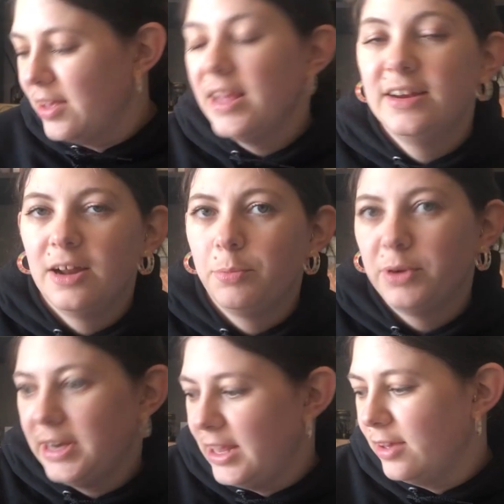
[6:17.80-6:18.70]
ended up
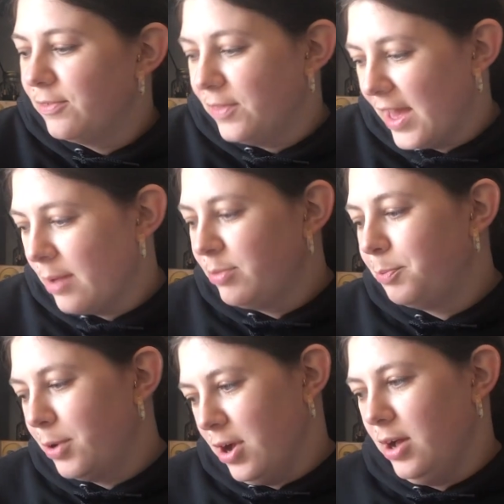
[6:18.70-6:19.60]
reading for that
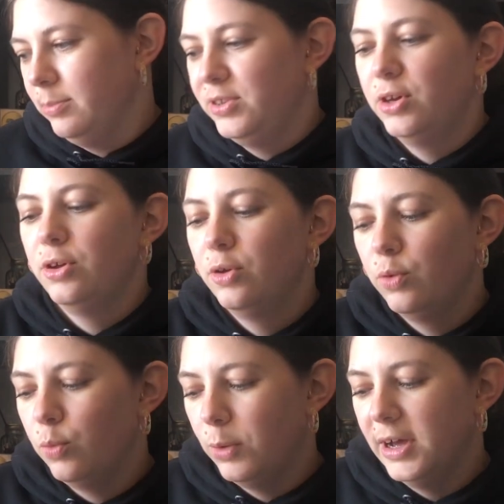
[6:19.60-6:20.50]
prompt
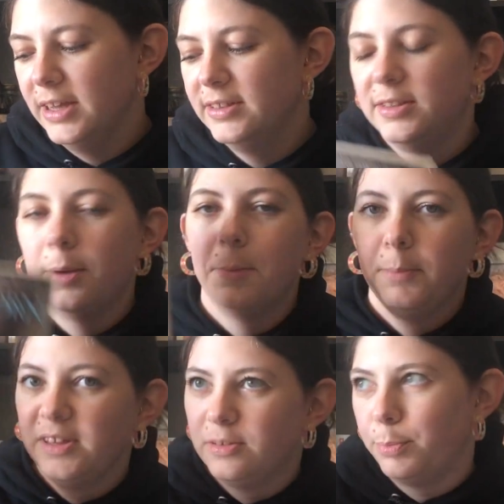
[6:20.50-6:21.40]
was
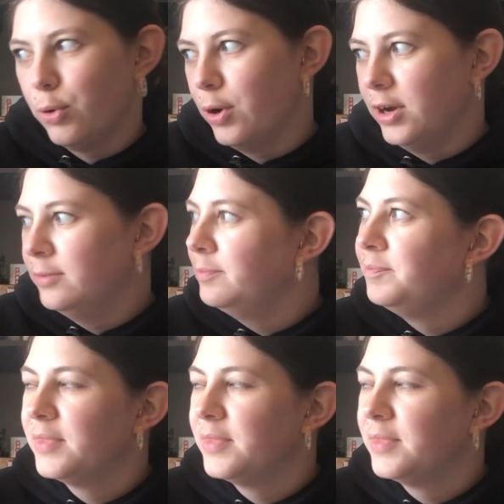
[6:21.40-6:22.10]
Mistborn,